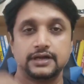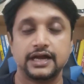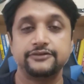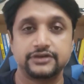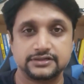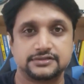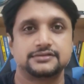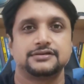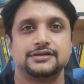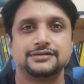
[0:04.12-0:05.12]
Hi friends,
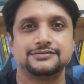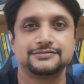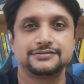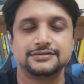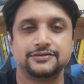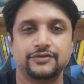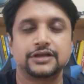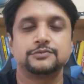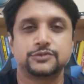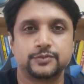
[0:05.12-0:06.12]

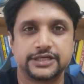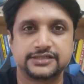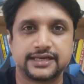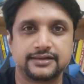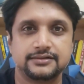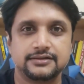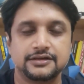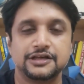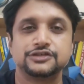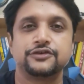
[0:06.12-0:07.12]
welcome to my channel.
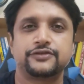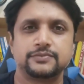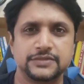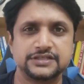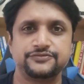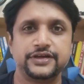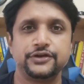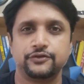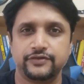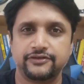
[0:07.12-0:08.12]
So from this video,
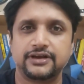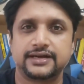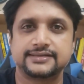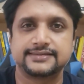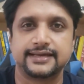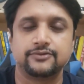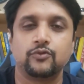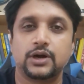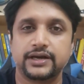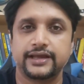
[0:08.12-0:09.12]
we will understand
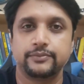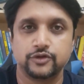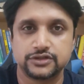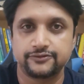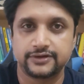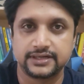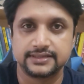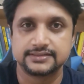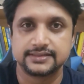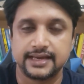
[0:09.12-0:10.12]
what a mutual fund
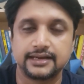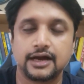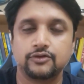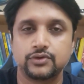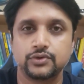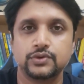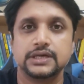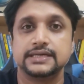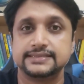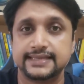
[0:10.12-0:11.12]
is and how to
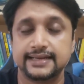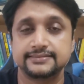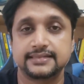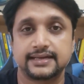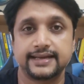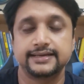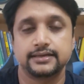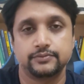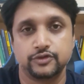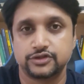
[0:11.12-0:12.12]
select the right
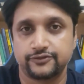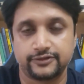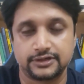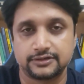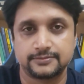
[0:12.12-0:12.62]
mutual fund.